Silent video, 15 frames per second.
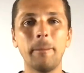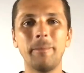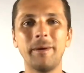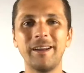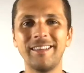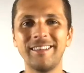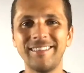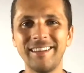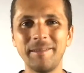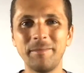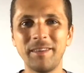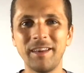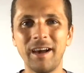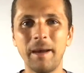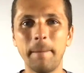But at the same
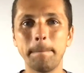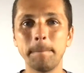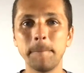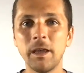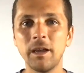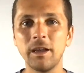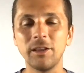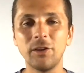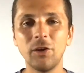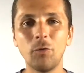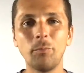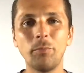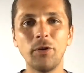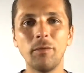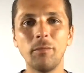time,
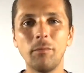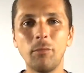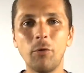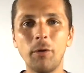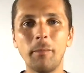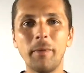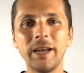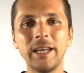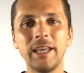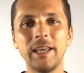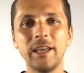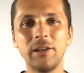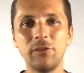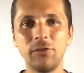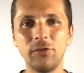don't put more
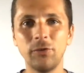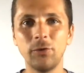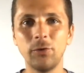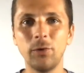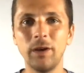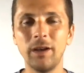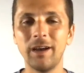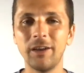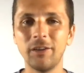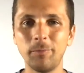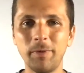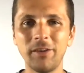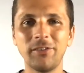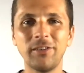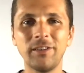money into
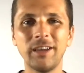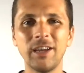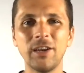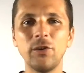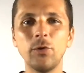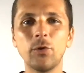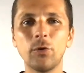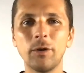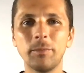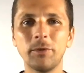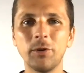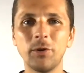especially a new crypto